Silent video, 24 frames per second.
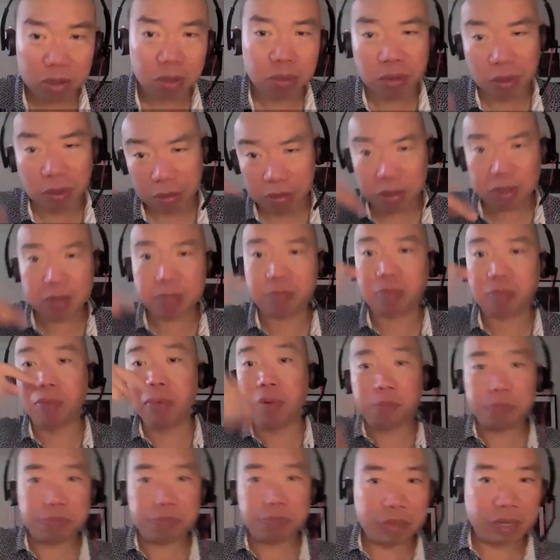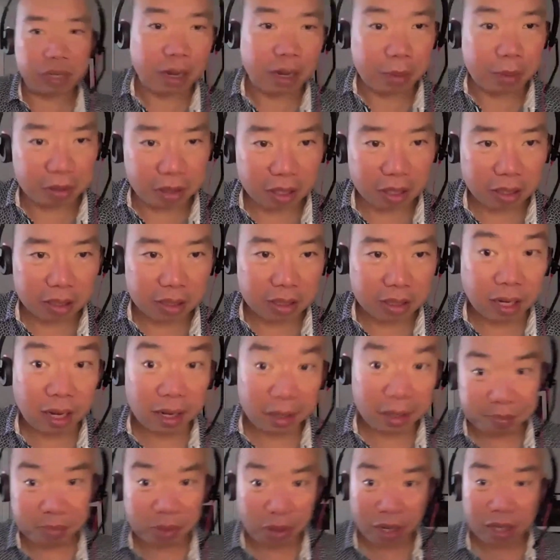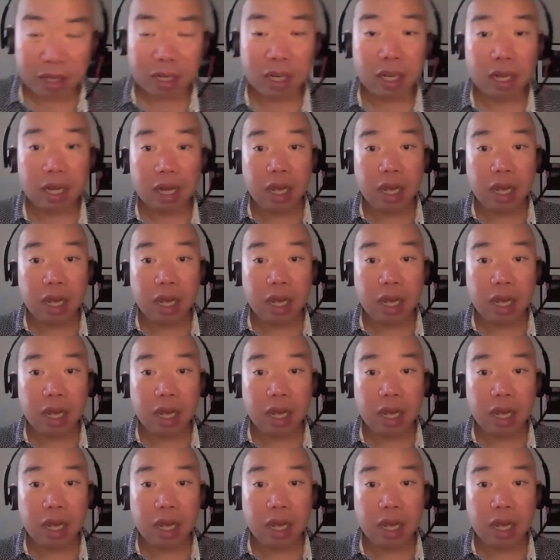So those, they come out the other side, right?